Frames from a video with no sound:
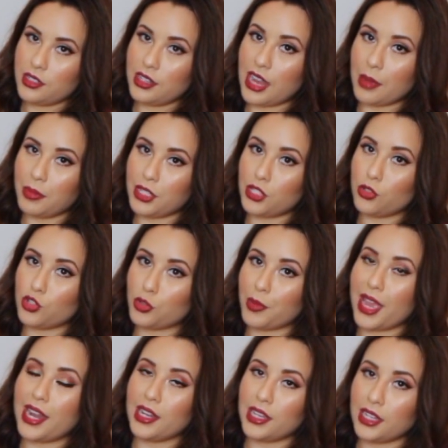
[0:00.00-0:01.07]
not be so
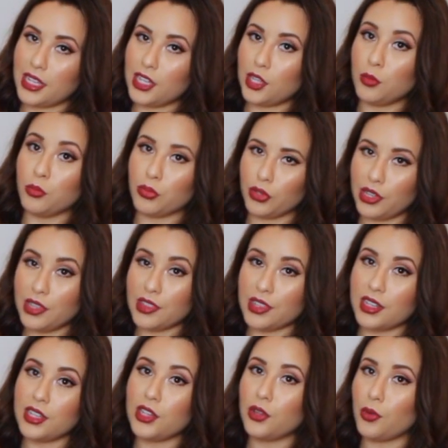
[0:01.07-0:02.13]
dramatic, and he can breathe,
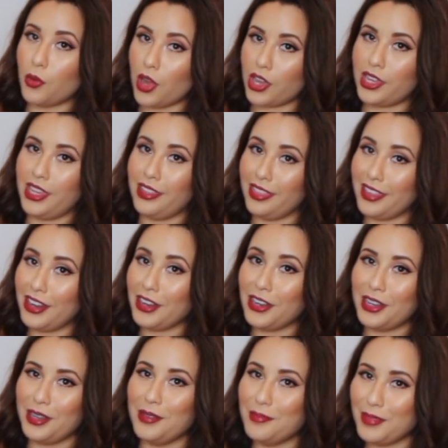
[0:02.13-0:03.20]
and he can walk in there
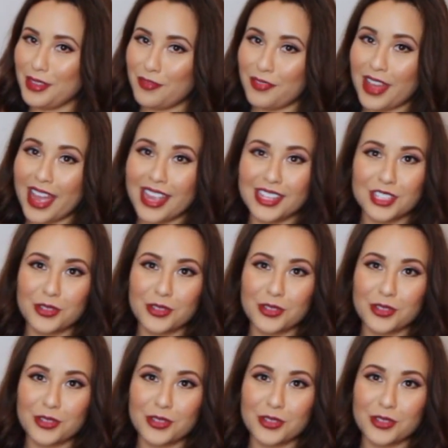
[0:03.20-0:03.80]
and be fine,